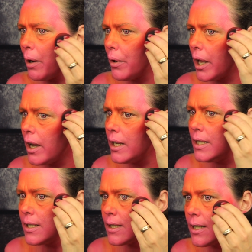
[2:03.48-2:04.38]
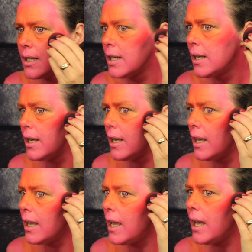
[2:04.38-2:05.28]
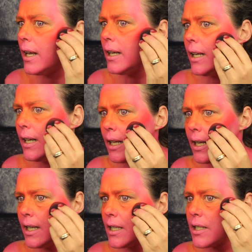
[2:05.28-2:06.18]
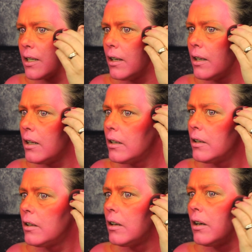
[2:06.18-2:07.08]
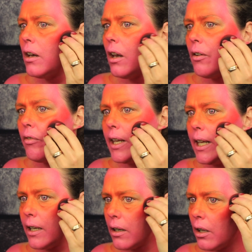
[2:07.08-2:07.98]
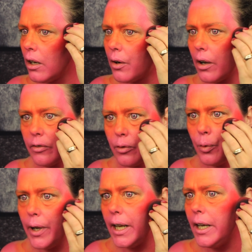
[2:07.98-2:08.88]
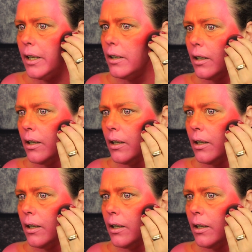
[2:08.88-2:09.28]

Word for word: Paradise and it is a uh, lovely color of red.